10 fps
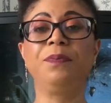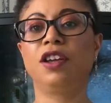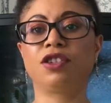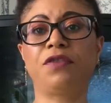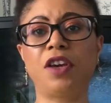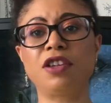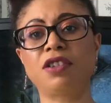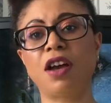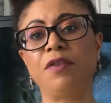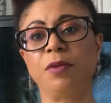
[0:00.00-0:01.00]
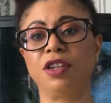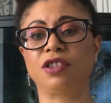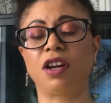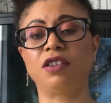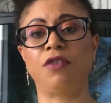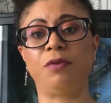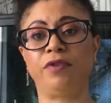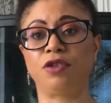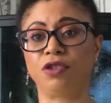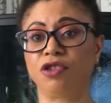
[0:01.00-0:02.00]
So first off, I'm going to start off with the
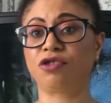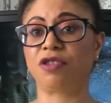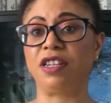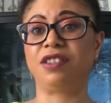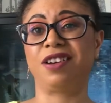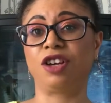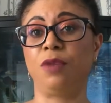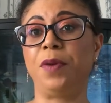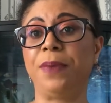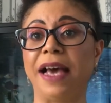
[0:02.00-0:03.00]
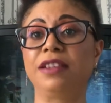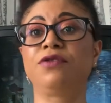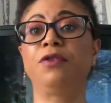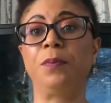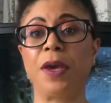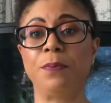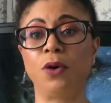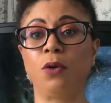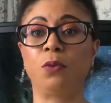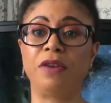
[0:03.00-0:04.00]
sunscreens that are going to be best for
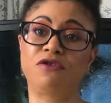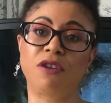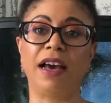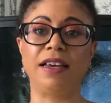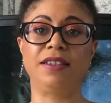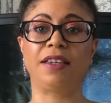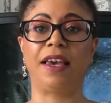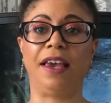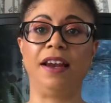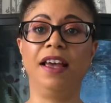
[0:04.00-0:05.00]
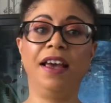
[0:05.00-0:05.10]
people with dry skin.